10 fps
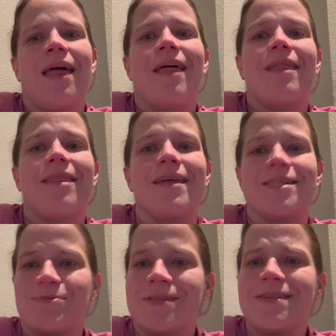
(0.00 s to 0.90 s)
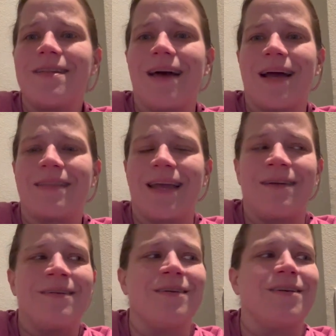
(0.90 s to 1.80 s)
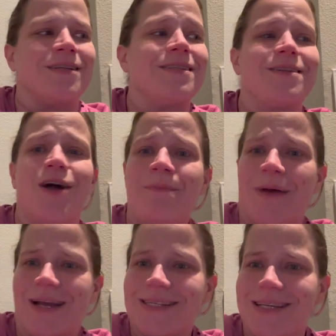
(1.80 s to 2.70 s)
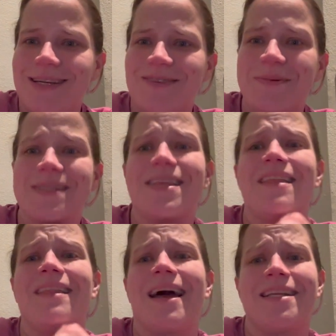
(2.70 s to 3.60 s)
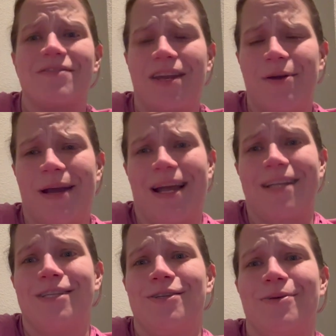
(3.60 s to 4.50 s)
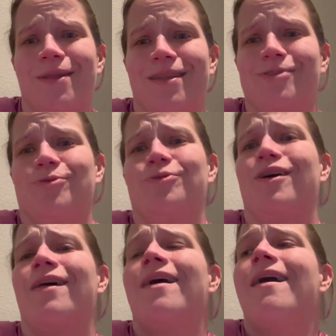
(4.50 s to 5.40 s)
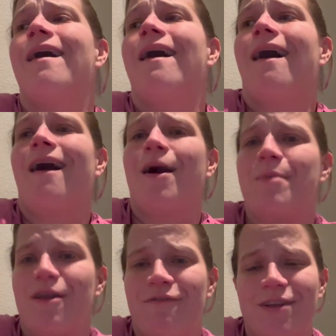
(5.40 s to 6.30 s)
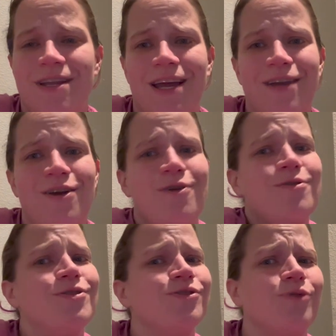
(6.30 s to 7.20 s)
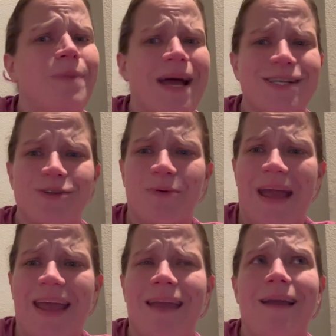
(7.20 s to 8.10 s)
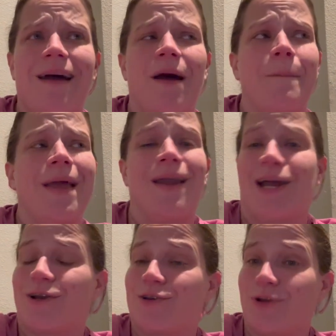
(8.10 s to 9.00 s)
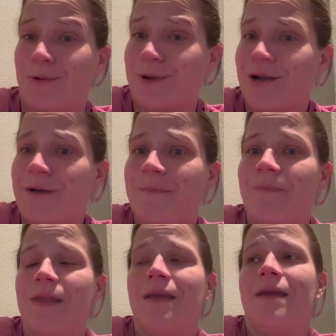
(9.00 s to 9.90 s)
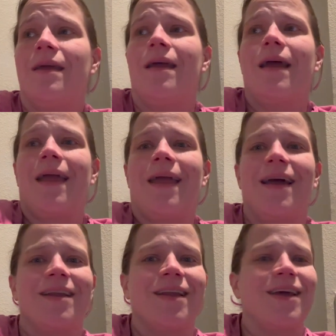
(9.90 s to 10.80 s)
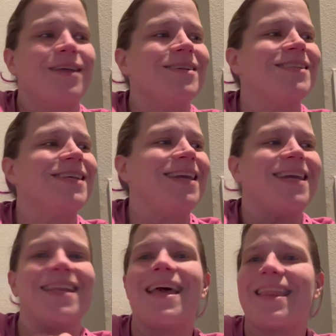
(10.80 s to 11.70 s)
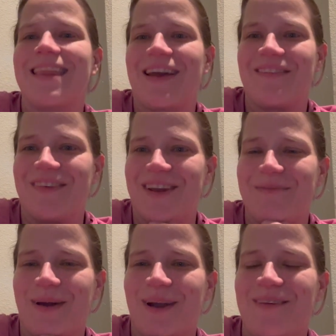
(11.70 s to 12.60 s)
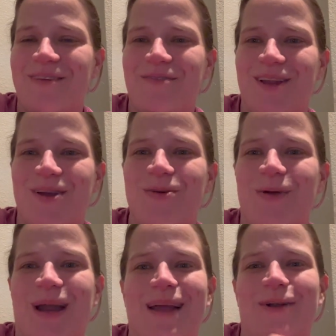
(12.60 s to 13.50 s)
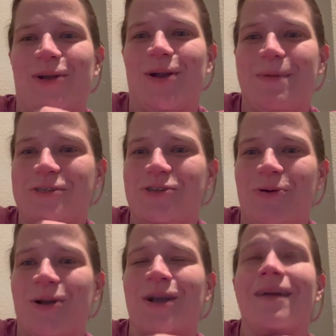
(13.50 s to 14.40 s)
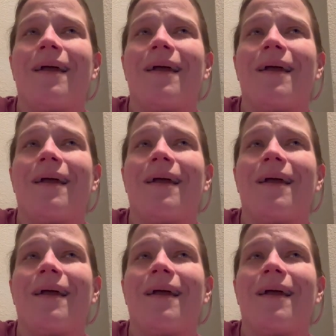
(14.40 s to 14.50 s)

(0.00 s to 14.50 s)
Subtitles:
this was the unboxing was the last video I got to do with Azul. If you did not know, Azul passed away in October, and seeing that part of the video where I held her up and showed her,